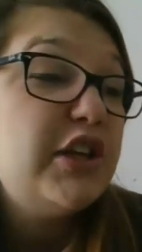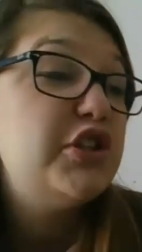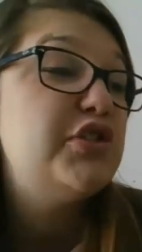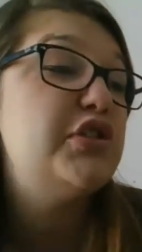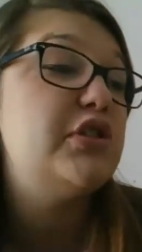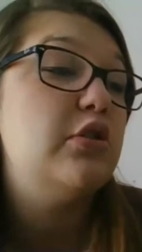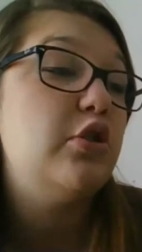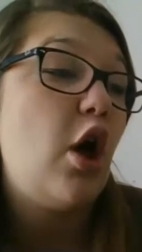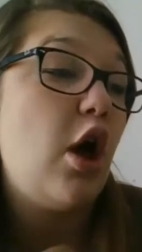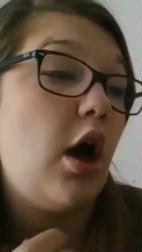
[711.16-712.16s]
inches
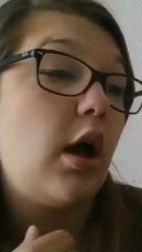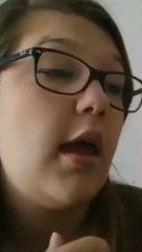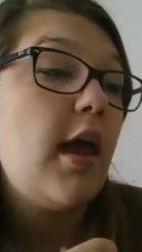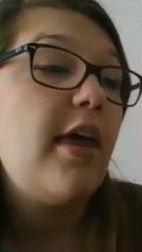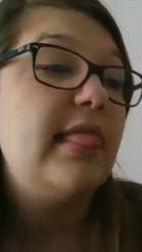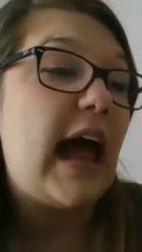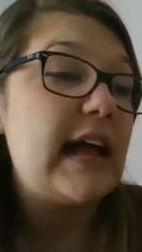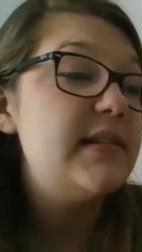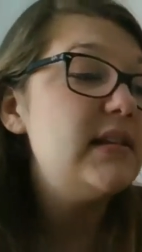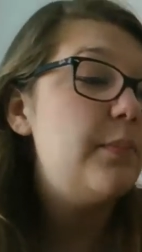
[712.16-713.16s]
long.
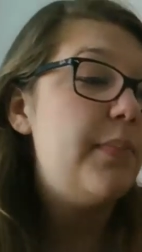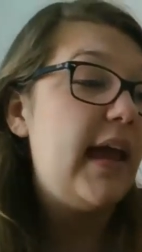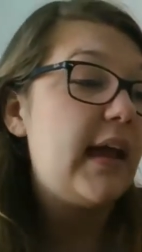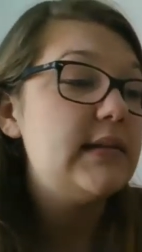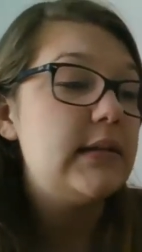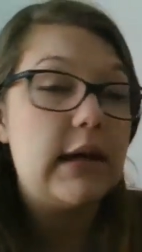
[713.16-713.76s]
That's as big as